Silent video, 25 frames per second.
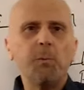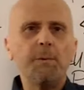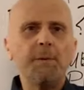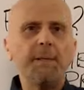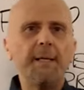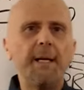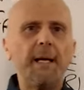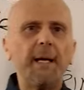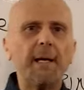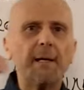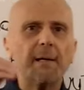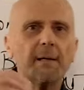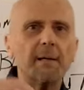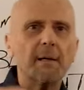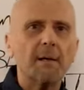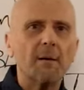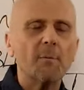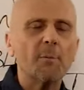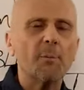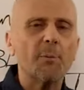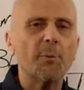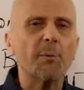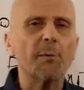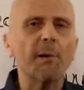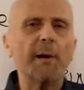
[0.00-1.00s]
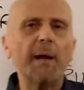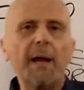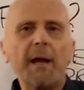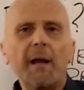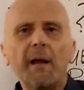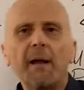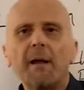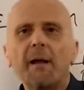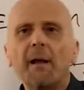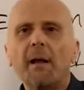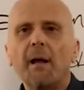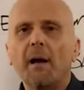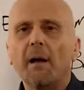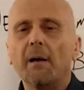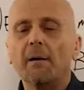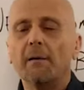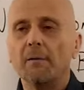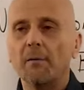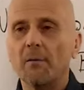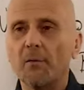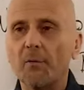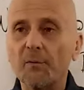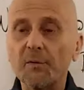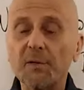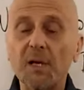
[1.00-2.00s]
did bring
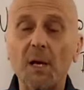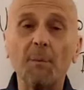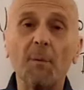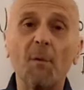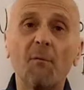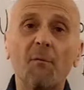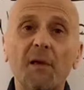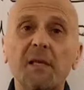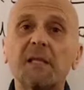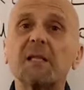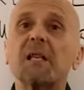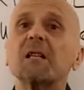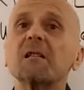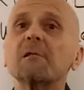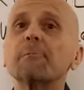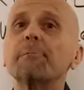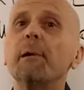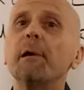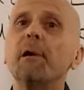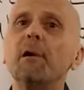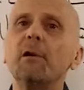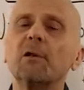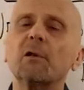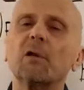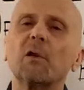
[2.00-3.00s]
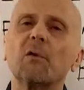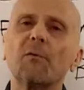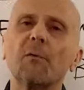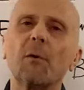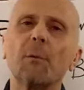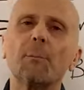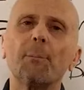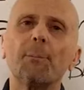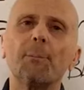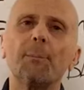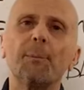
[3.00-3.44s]
some of its experiences from